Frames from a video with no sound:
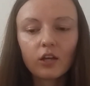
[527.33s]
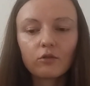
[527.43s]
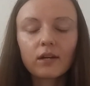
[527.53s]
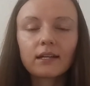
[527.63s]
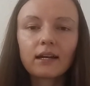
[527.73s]

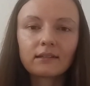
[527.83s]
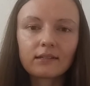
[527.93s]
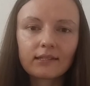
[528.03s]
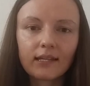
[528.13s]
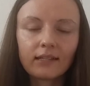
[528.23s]
You got to
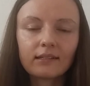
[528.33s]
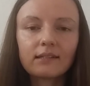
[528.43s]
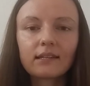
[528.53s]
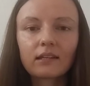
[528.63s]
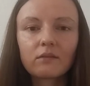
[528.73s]
understand that
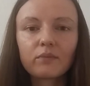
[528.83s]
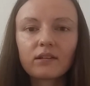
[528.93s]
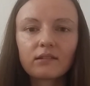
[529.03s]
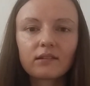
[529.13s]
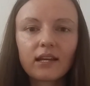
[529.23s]
this other
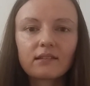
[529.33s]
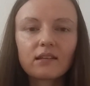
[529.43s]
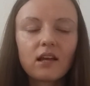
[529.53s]
person has